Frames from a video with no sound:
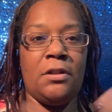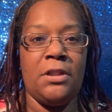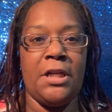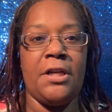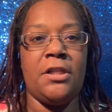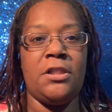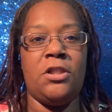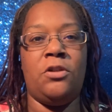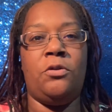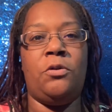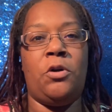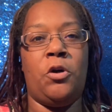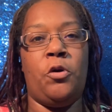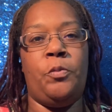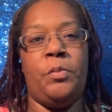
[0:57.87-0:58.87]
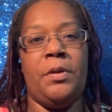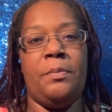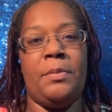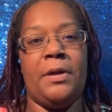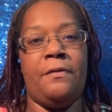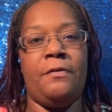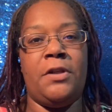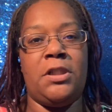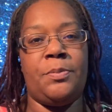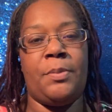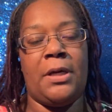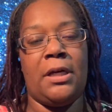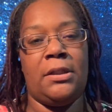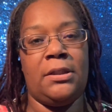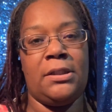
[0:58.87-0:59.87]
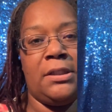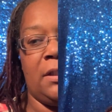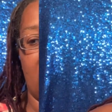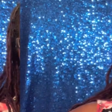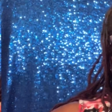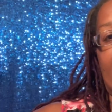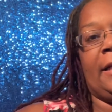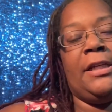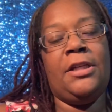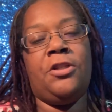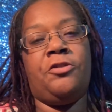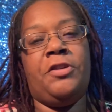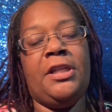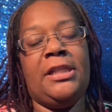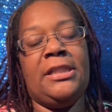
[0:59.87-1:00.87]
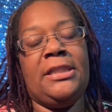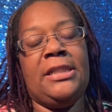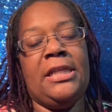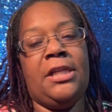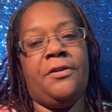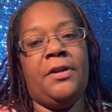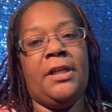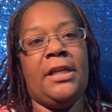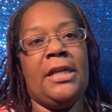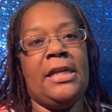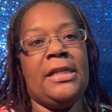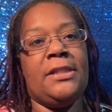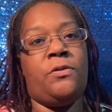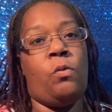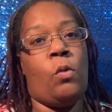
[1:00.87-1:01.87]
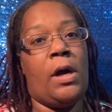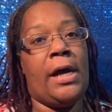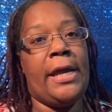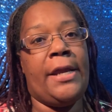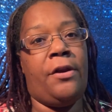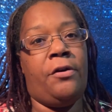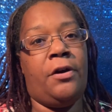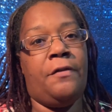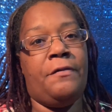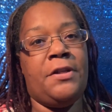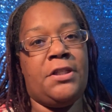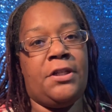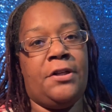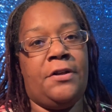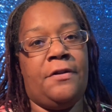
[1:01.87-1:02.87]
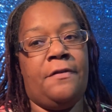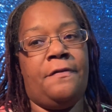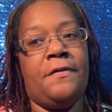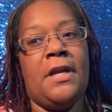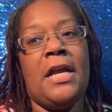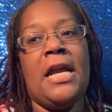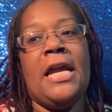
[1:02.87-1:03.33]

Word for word: There's no open beverage policy. The second drink secret is wine on reserve.